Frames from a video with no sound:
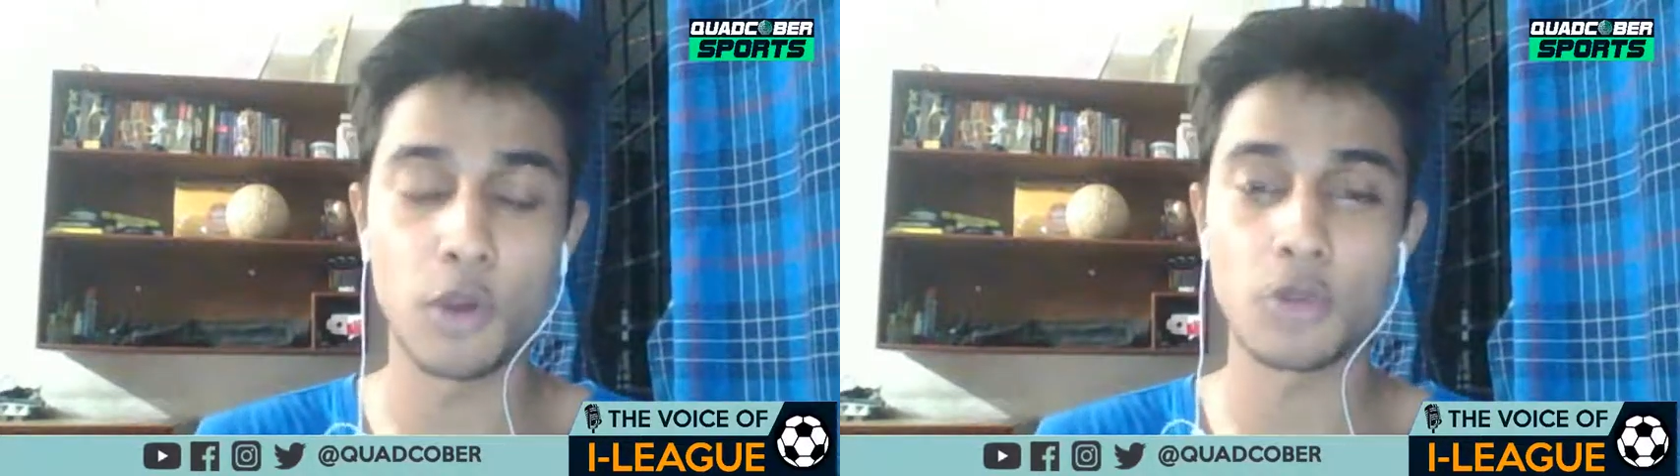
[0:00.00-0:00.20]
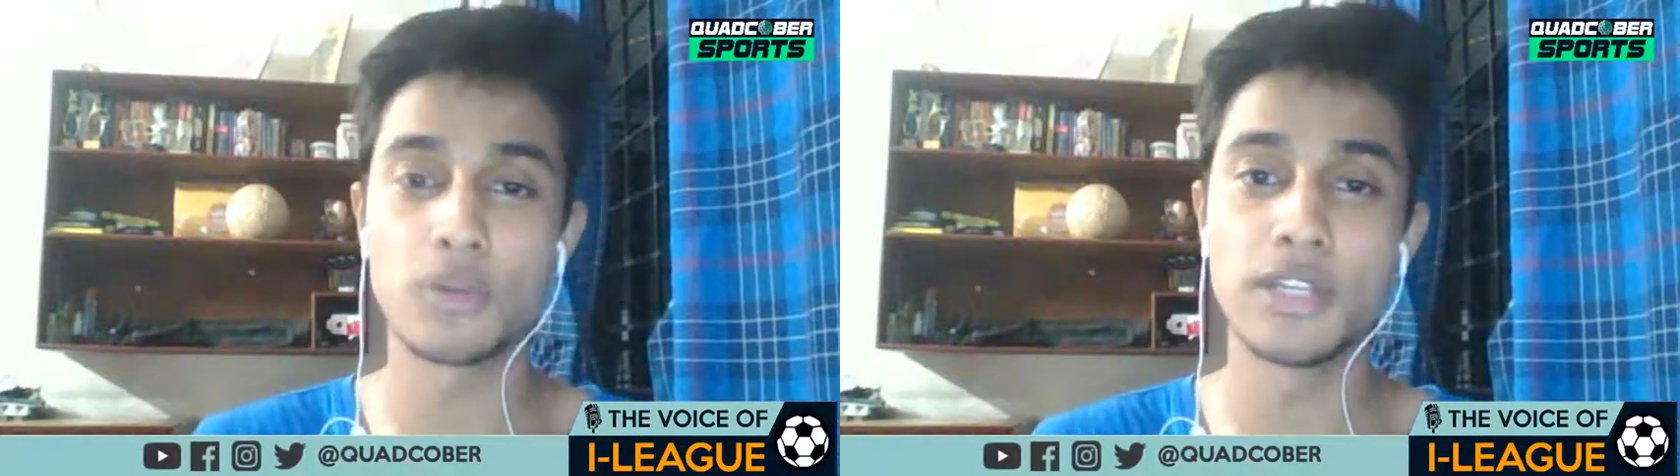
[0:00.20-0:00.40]

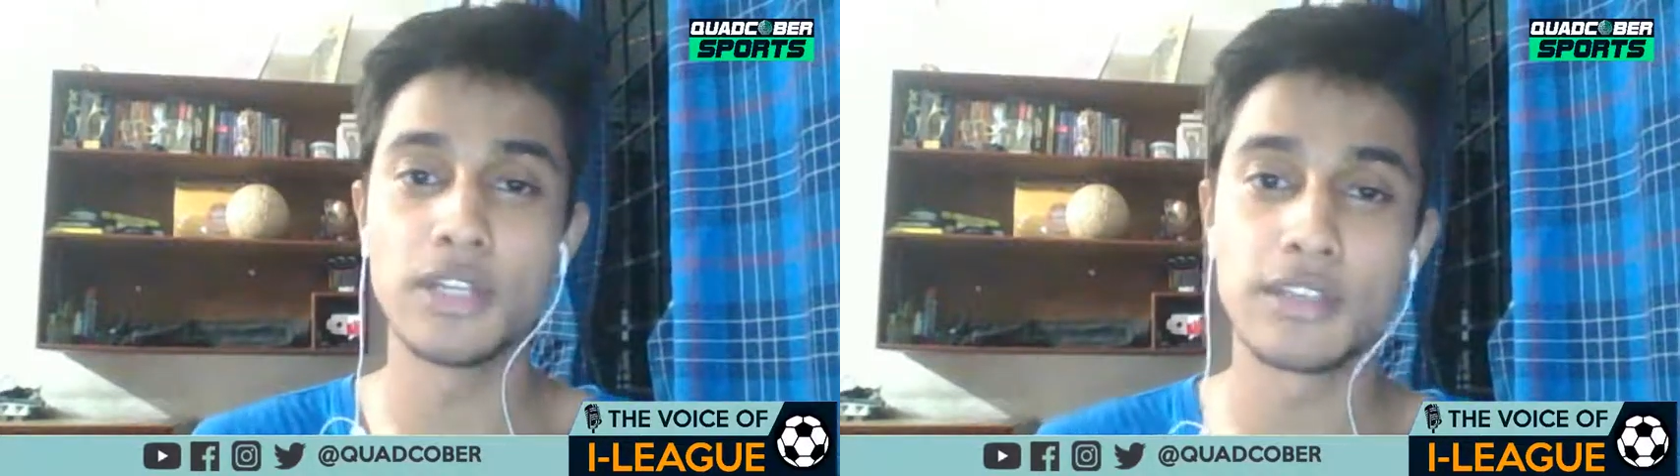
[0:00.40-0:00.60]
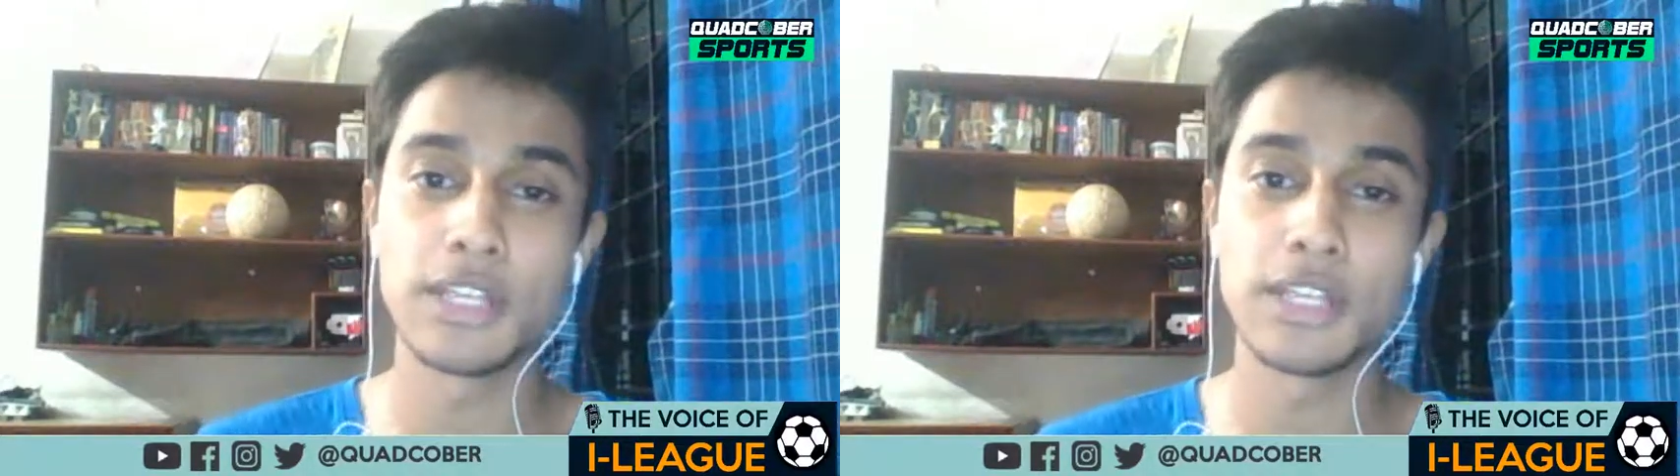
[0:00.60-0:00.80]
not
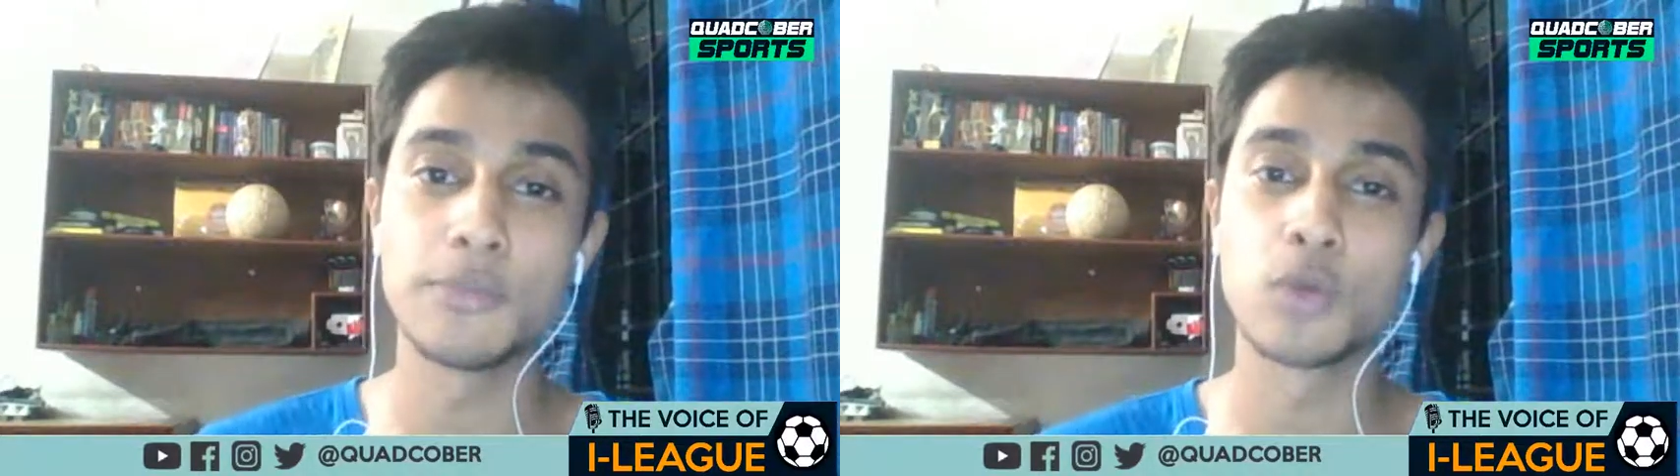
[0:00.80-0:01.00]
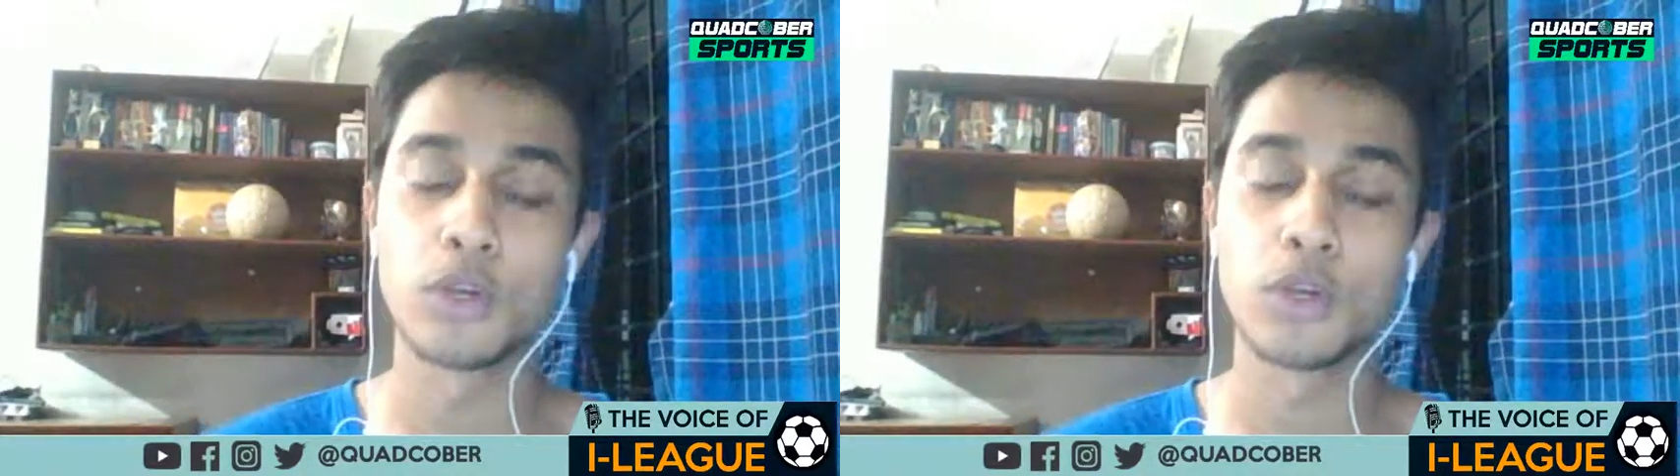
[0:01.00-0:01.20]
only the team
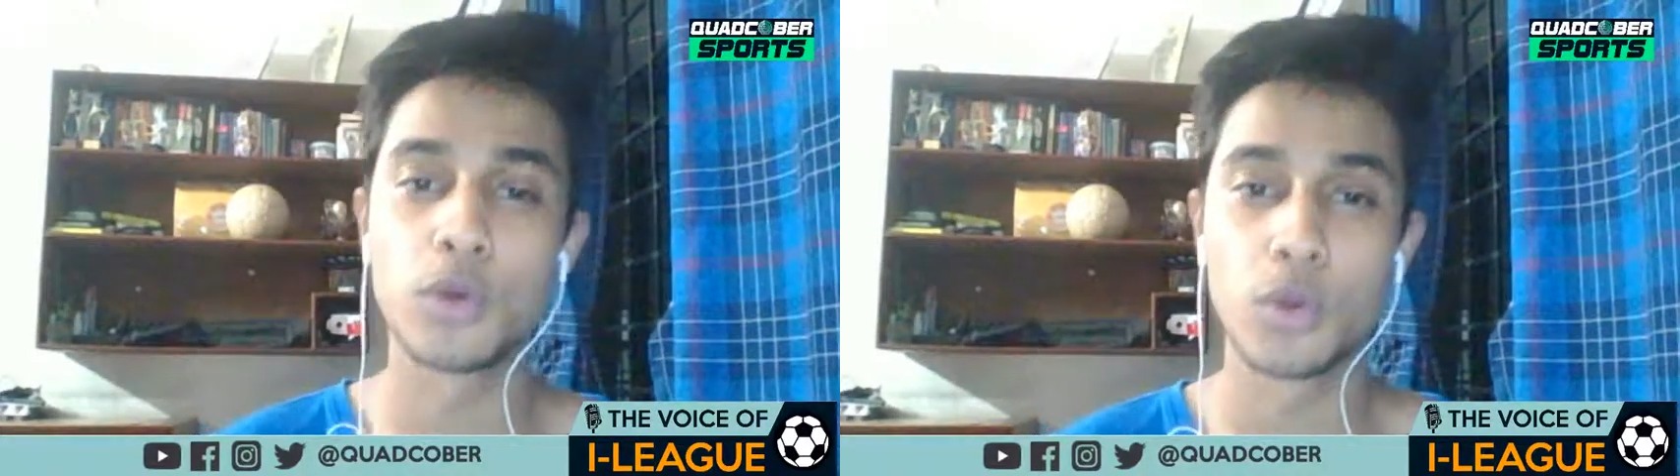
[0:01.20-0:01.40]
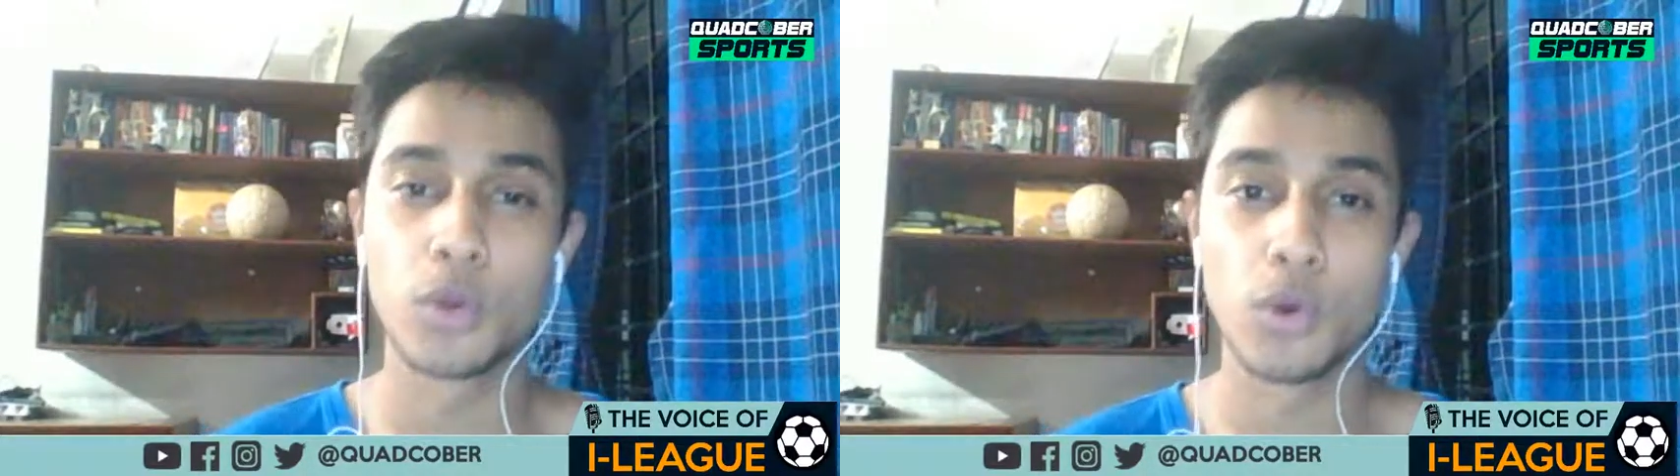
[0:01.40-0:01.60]
is going to
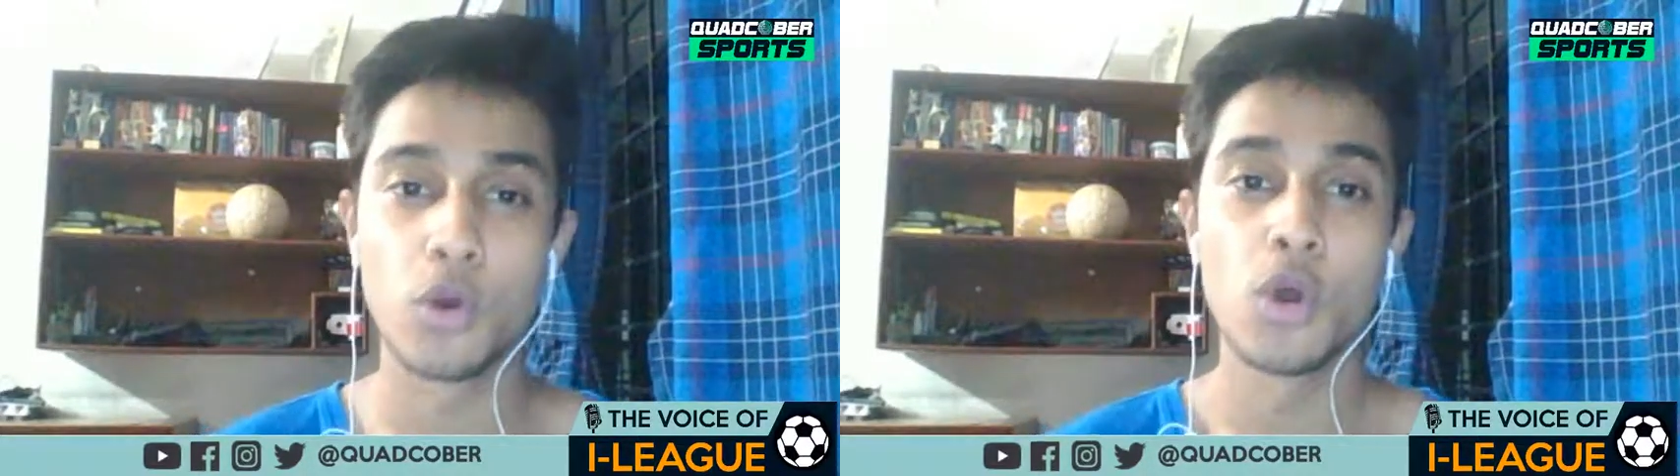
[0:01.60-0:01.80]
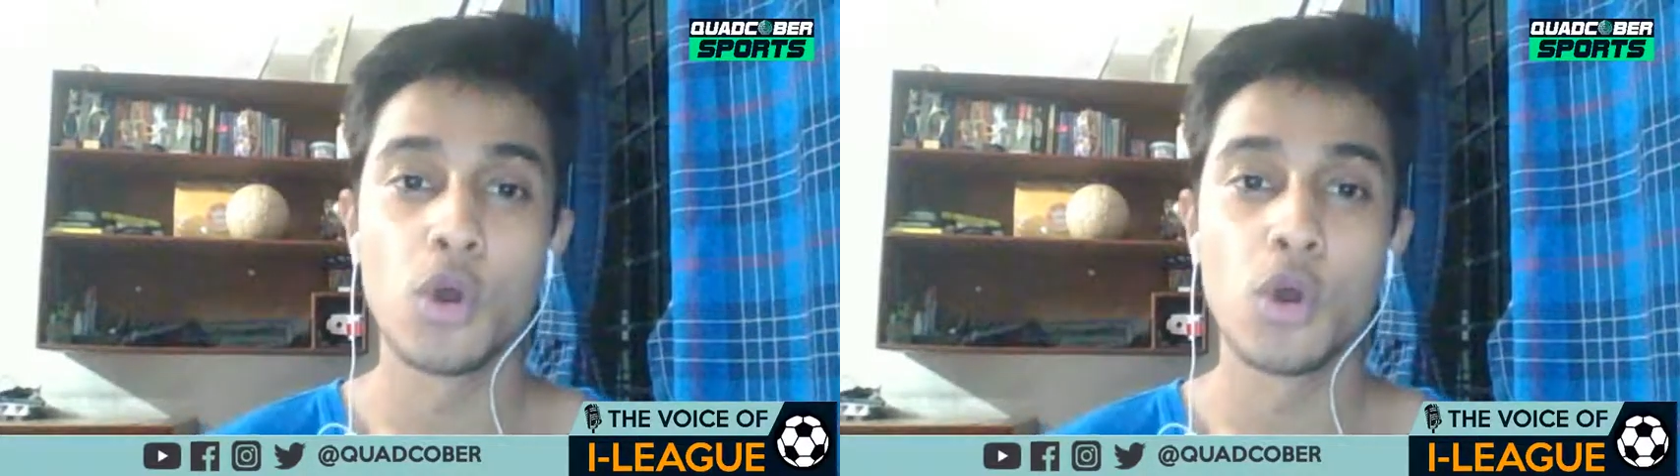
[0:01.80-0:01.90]
grow